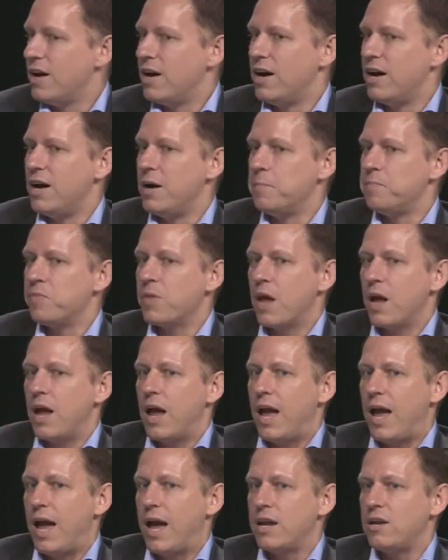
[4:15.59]
Um,
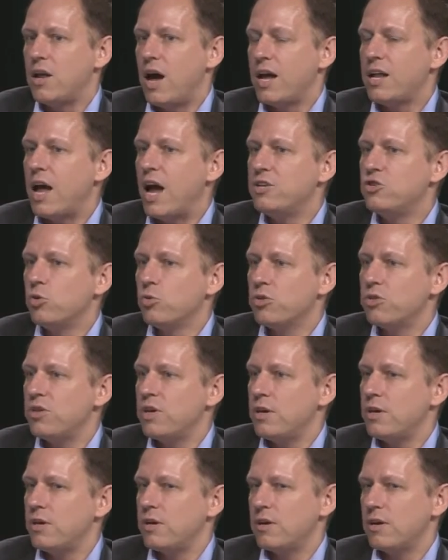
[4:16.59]
and I, I, don't
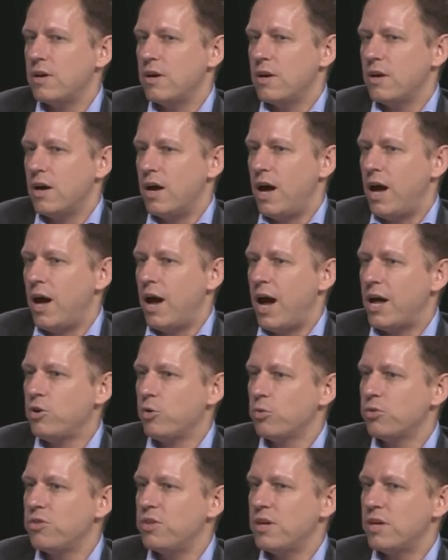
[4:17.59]
think uh, I
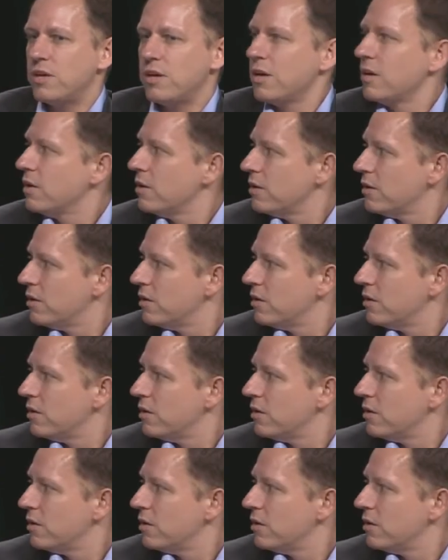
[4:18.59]
don't. Think, those are those